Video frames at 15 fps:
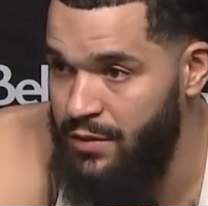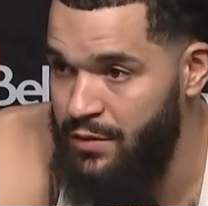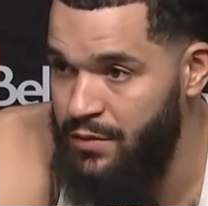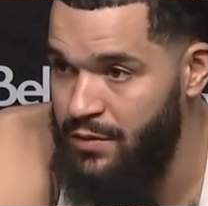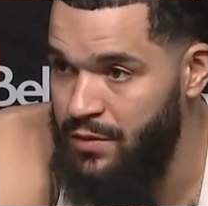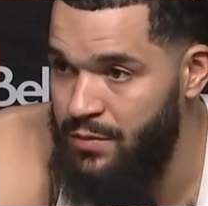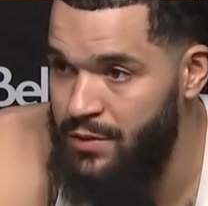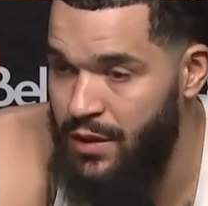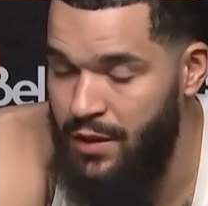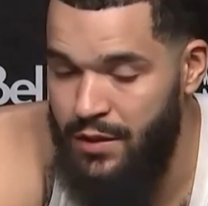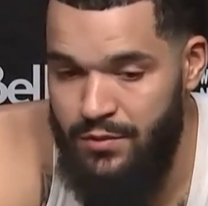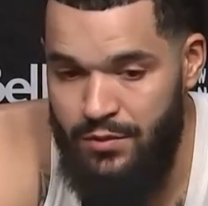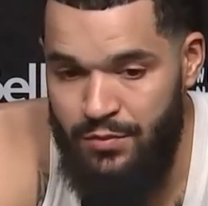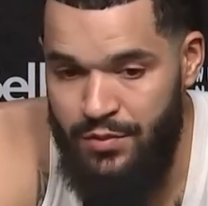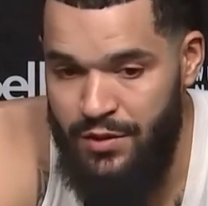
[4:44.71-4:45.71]
And
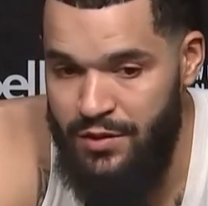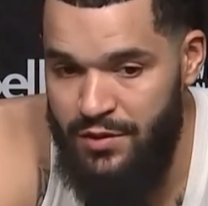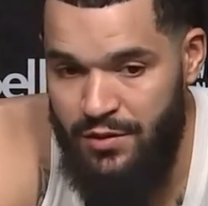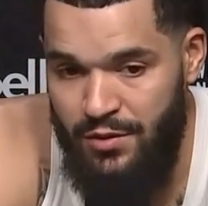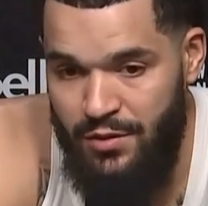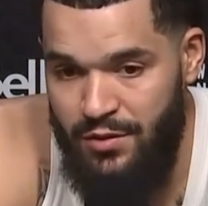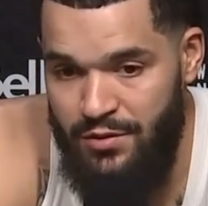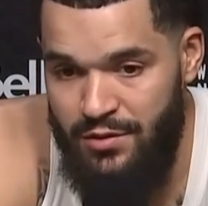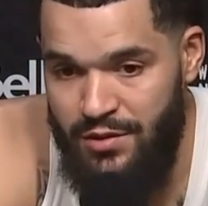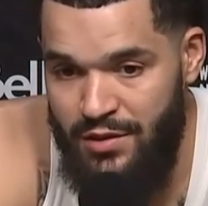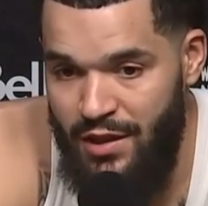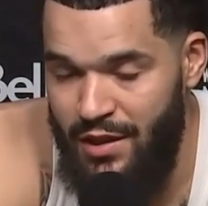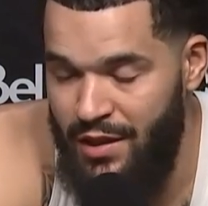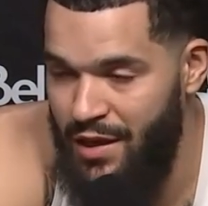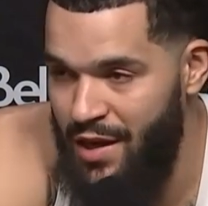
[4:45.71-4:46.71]
sometimes when P's going, you
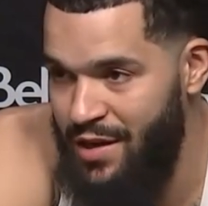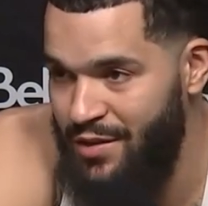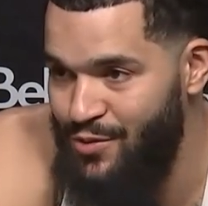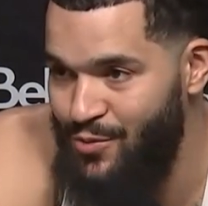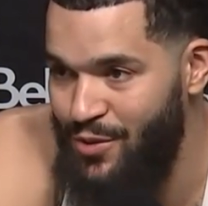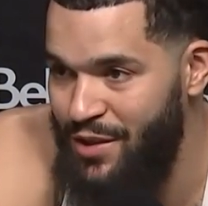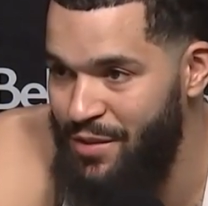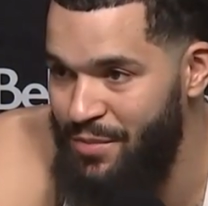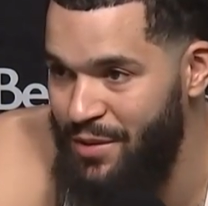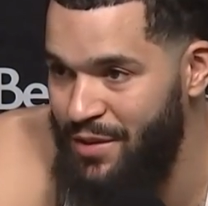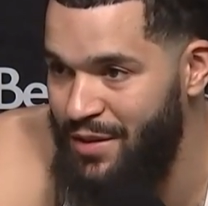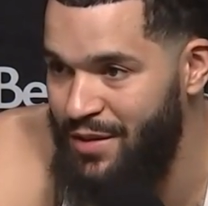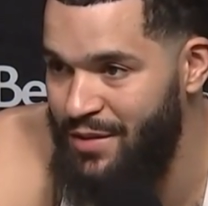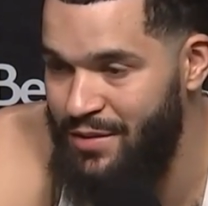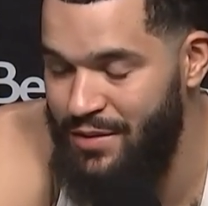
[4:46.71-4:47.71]
just got to get out of his way.
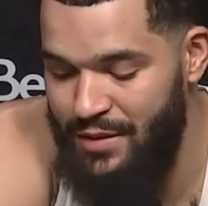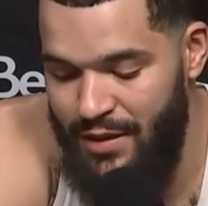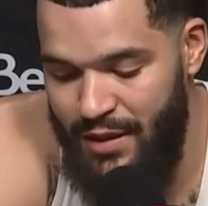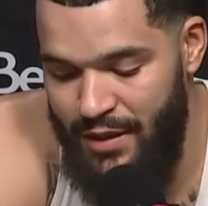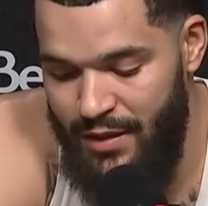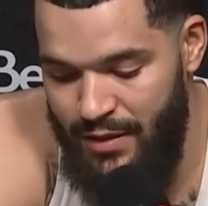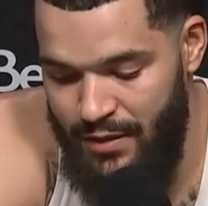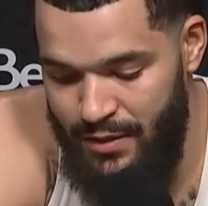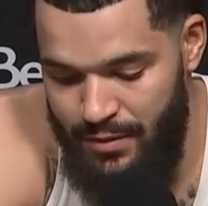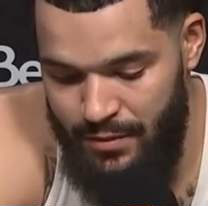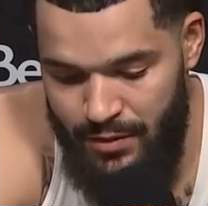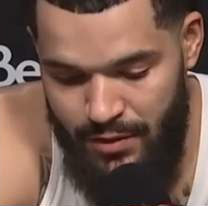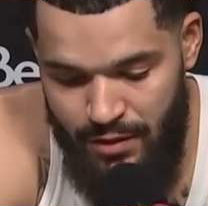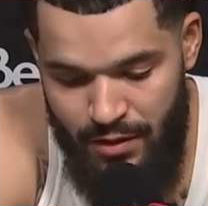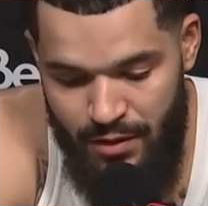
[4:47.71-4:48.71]
But other than that,
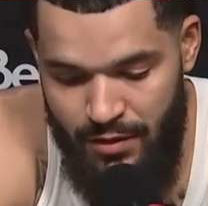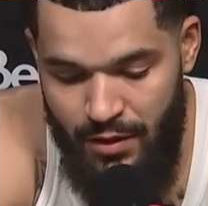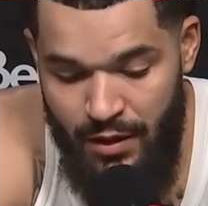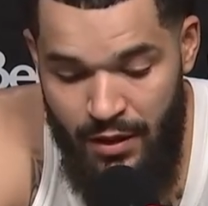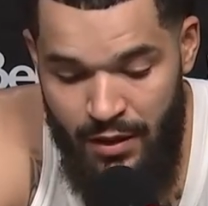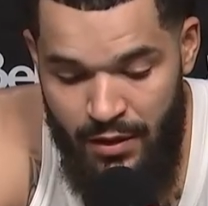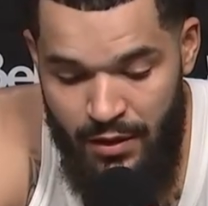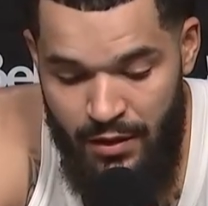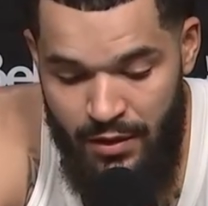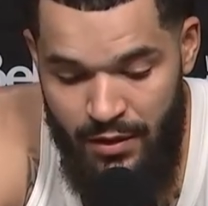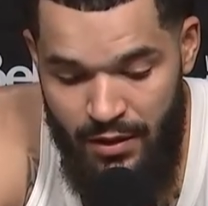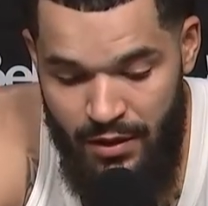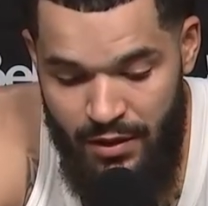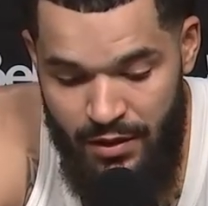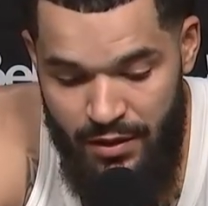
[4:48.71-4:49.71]
I
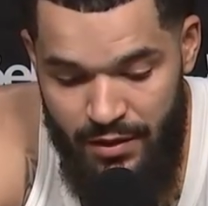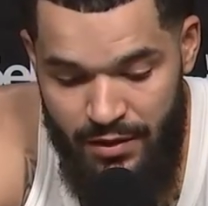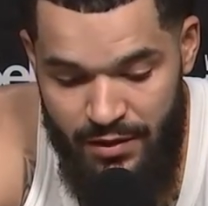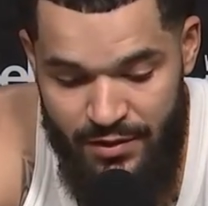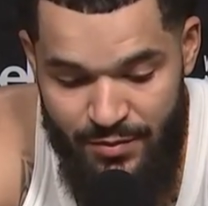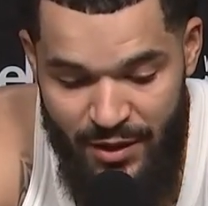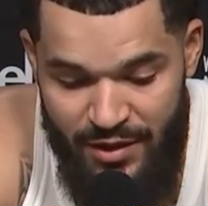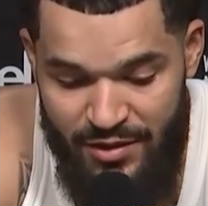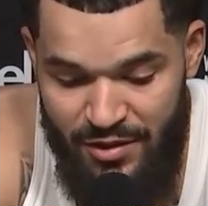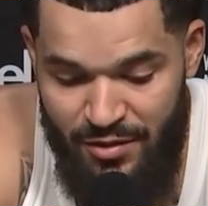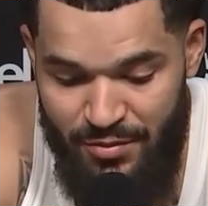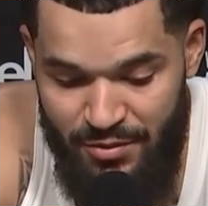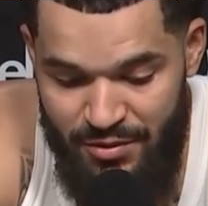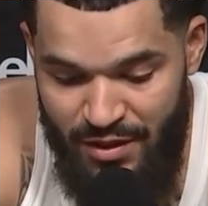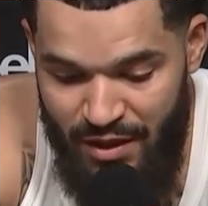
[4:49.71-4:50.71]
thought he's matched
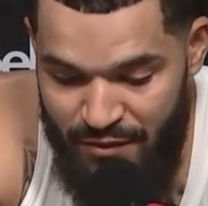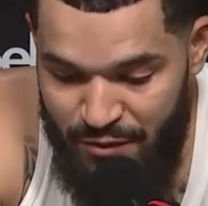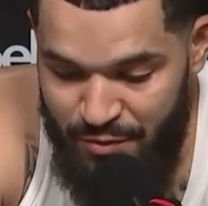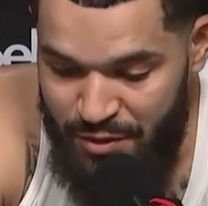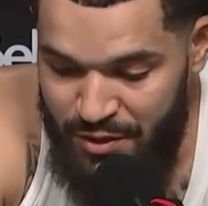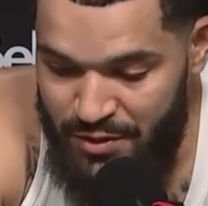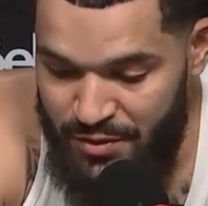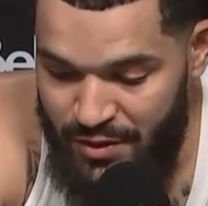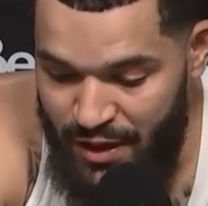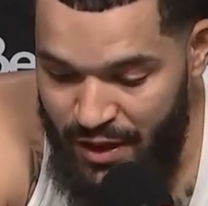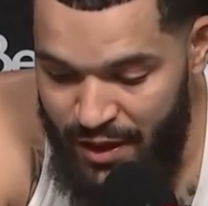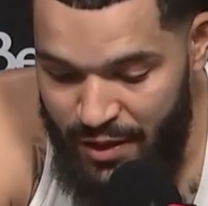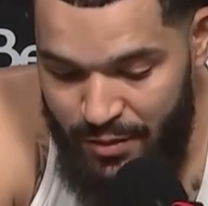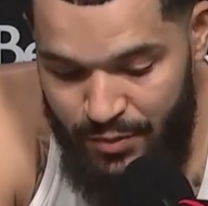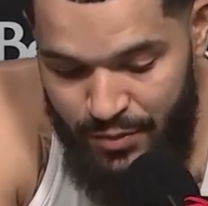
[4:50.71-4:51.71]
up on Donovan Mitchell. He
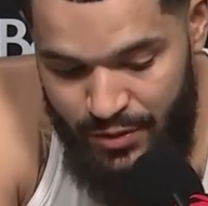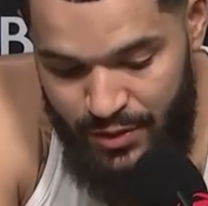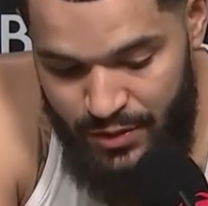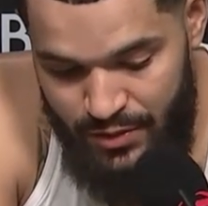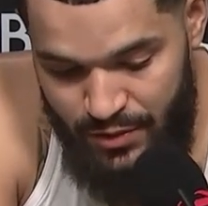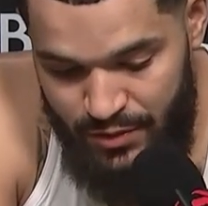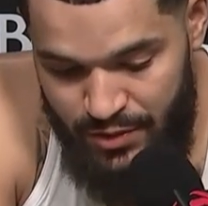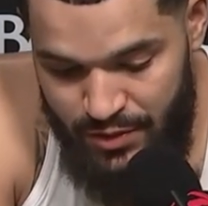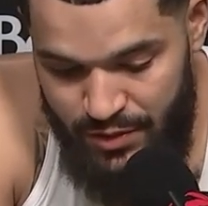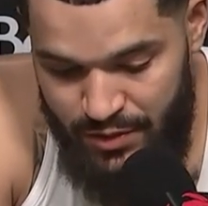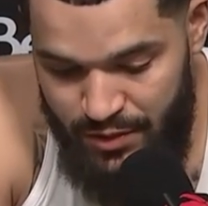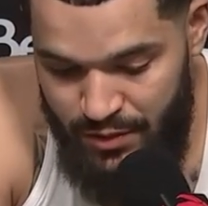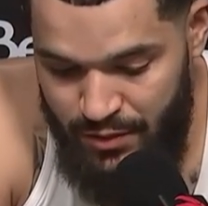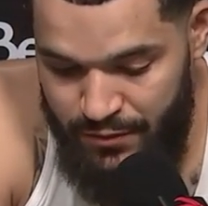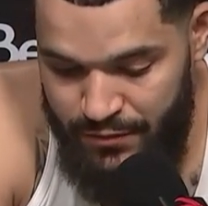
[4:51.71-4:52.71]
had 8 points. OG
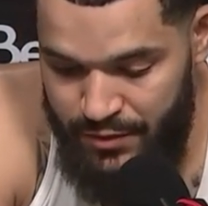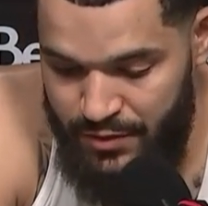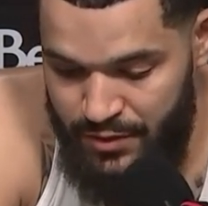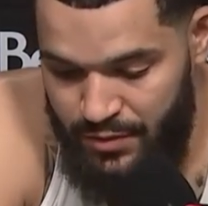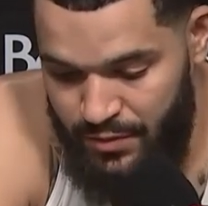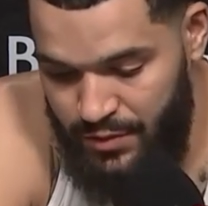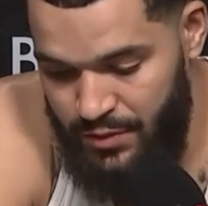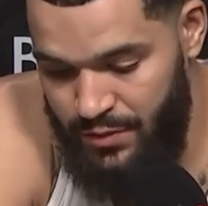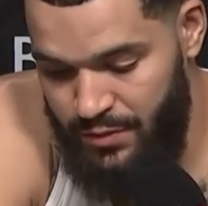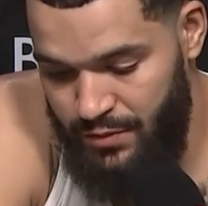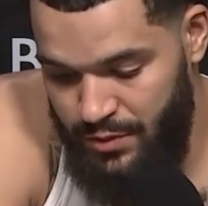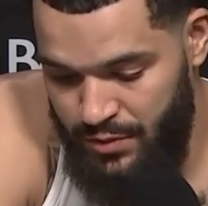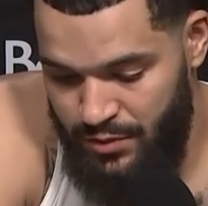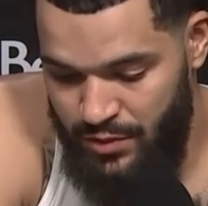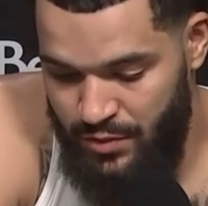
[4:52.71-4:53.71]
still finished
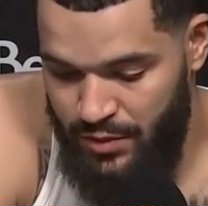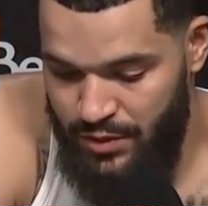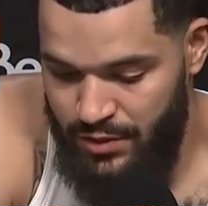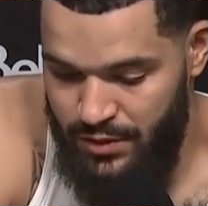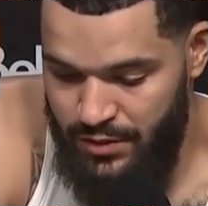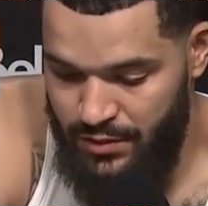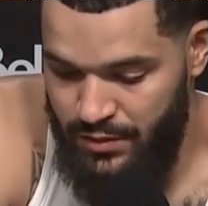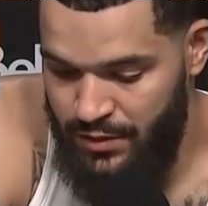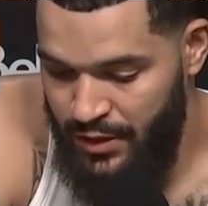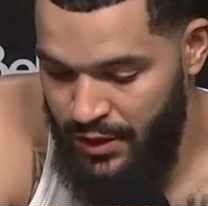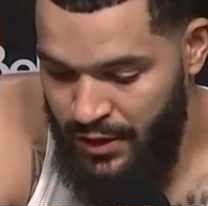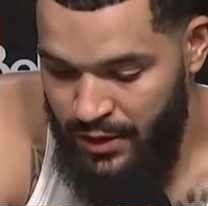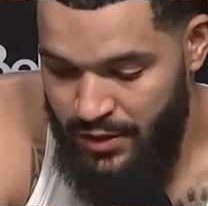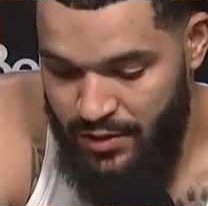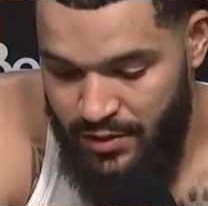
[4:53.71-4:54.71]
with, you know, 20 and,
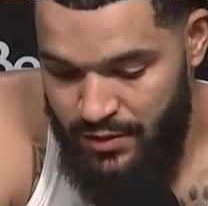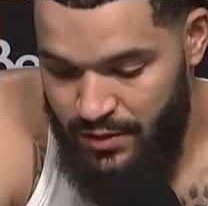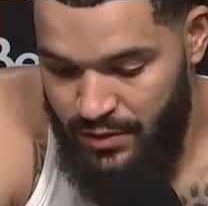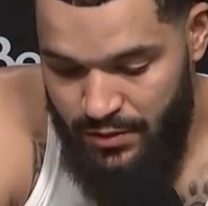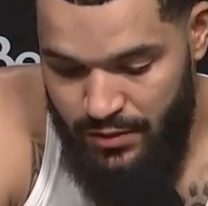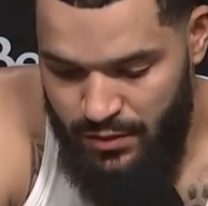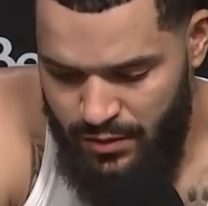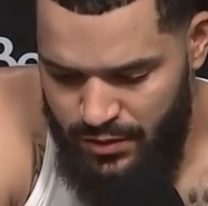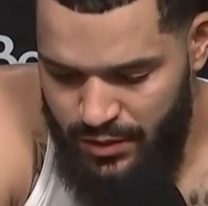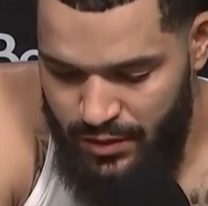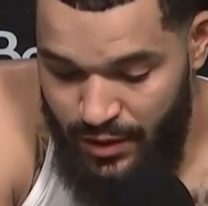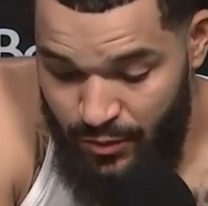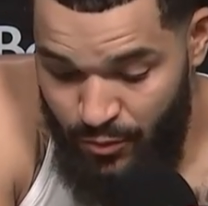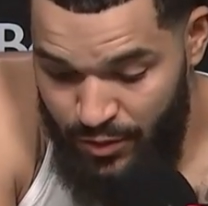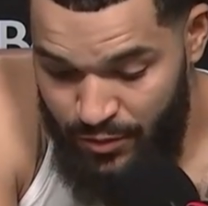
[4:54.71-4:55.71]
you know,
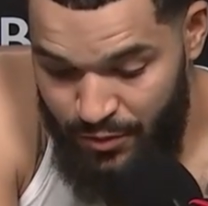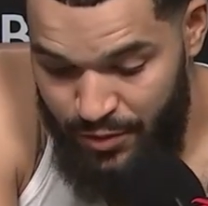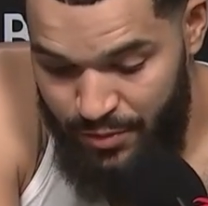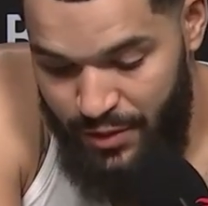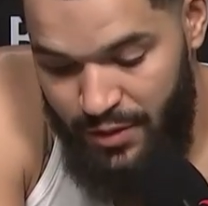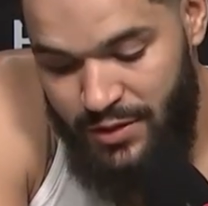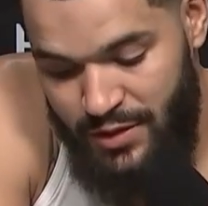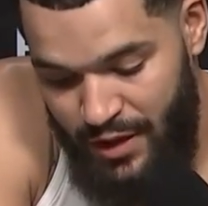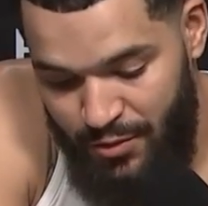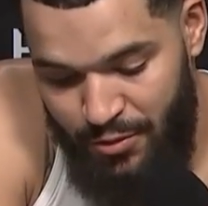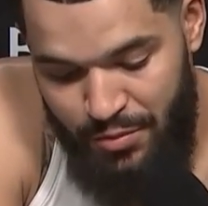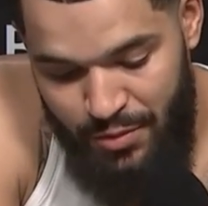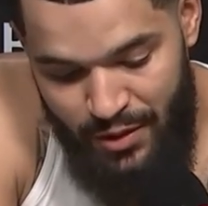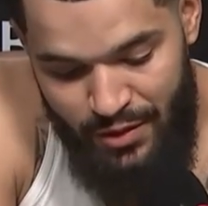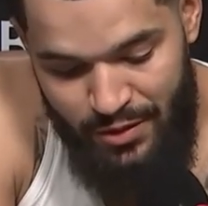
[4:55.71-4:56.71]
yeah, one rebound. He's got a
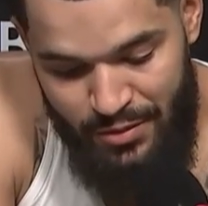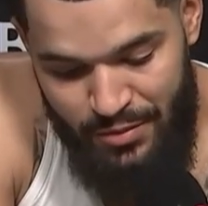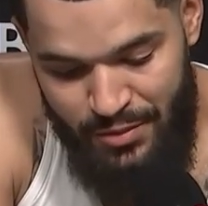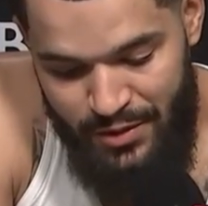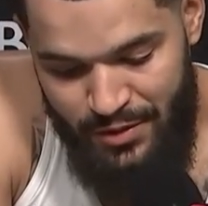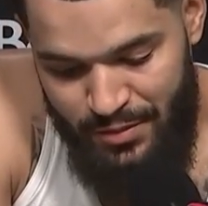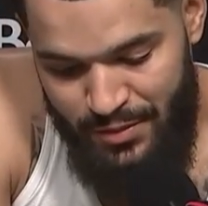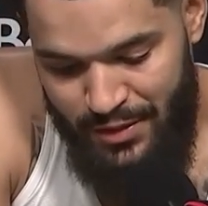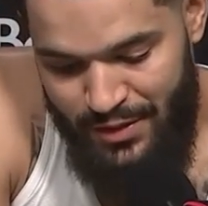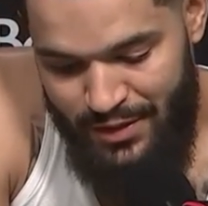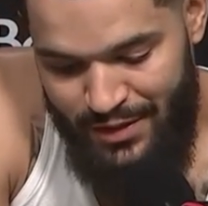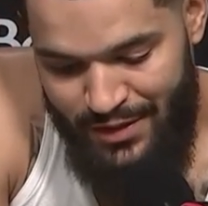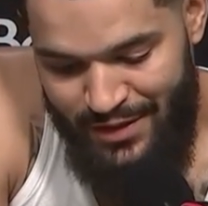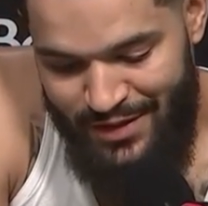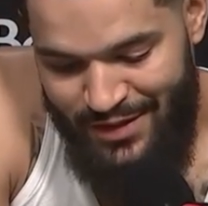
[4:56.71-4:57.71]
rebound a little bit.
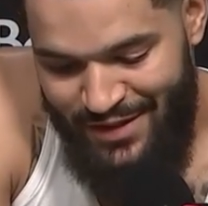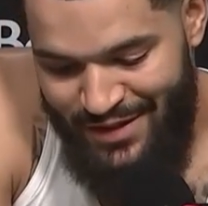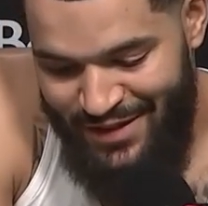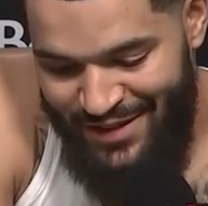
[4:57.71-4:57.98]
But